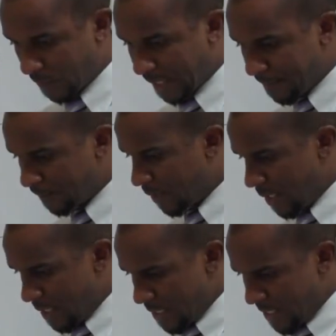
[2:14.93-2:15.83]
Okay?
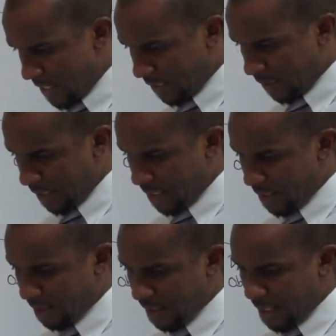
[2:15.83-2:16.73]
Next
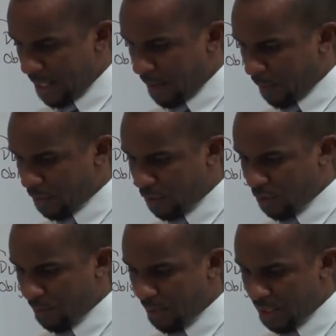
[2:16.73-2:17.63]
is
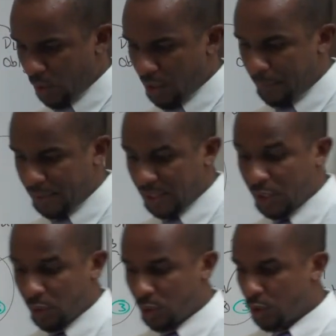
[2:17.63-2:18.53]
persecution based on a
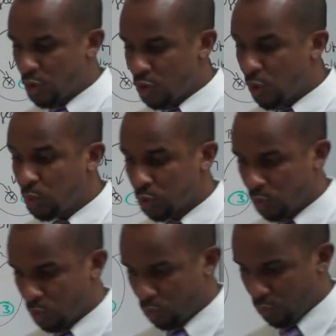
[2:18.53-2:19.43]
particular
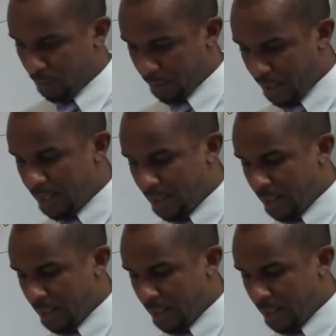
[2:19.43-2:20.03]
social group, right?